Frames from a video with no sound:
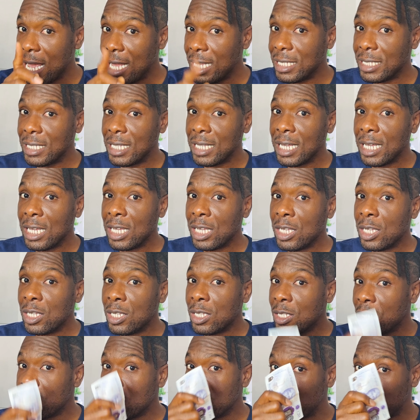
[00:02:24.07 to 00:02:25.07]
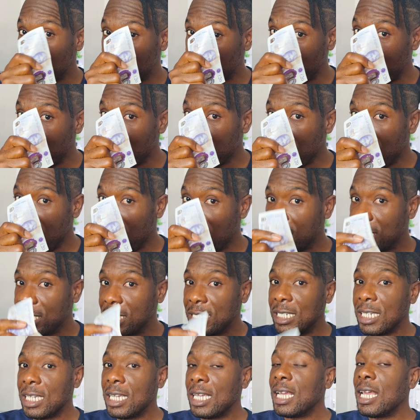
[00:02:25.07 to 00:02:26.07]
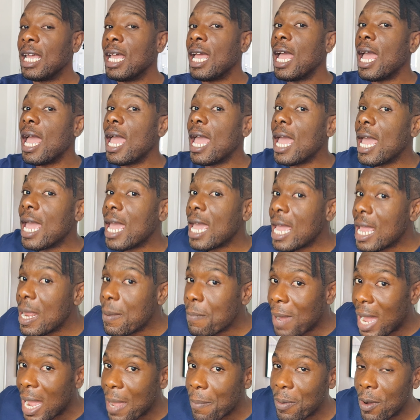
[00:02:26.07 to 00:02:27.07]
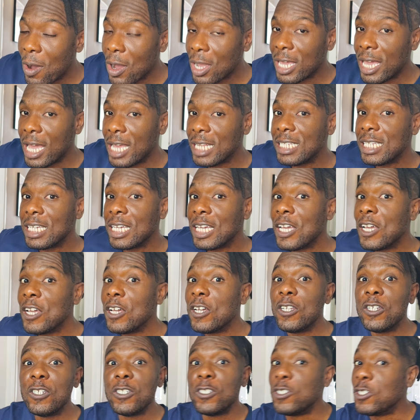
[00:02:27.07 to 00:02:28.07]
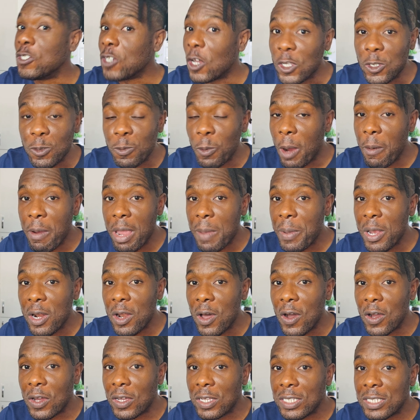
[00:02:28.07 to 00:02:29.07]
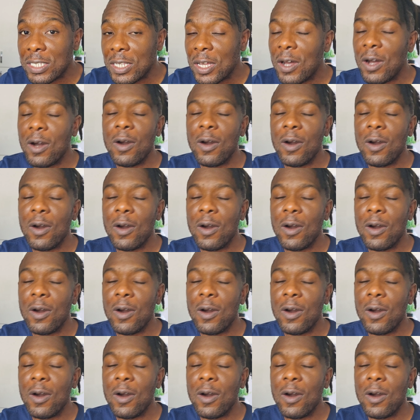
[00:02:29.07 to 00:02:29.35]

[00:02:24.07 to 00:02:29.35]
is straight cash in my pocket, just where it belongs.